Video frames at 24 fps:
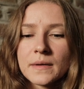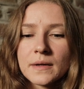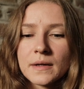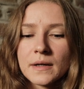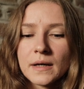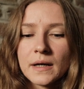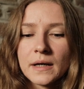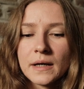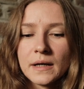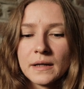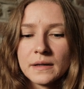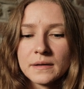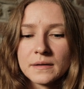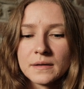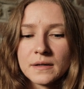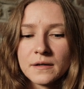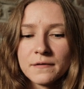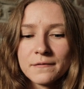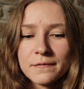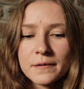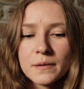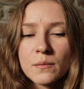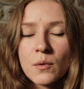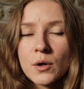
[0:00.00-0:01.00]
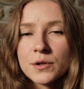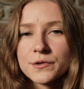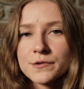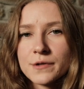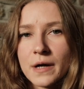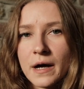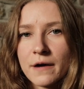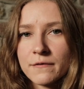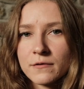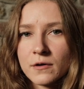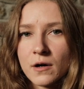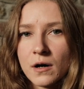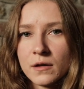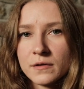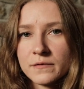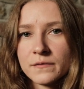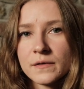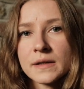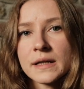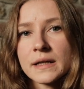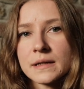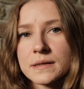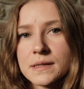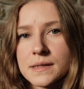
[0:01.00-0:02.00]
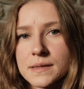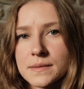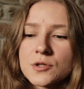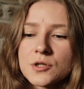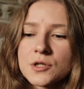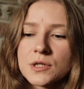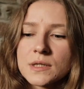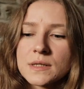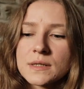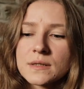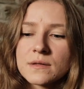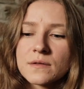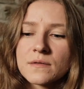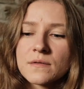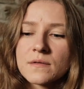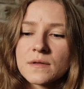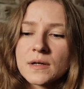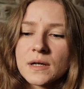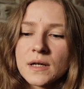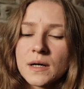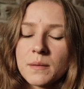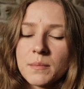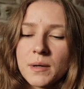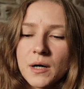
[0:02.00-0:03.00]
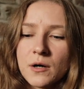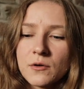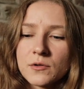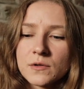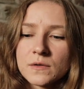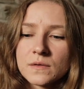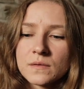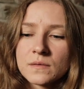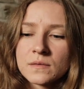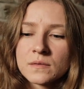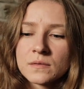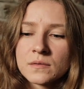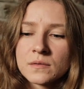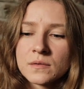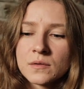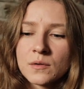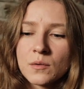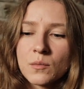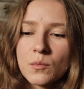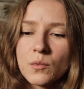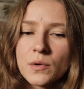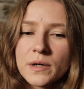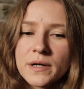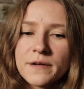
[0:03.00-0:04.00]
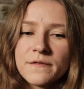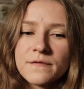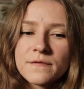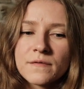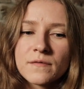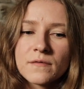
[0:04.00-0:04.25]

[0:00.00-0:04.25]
And if we want to have confidence, just think about what if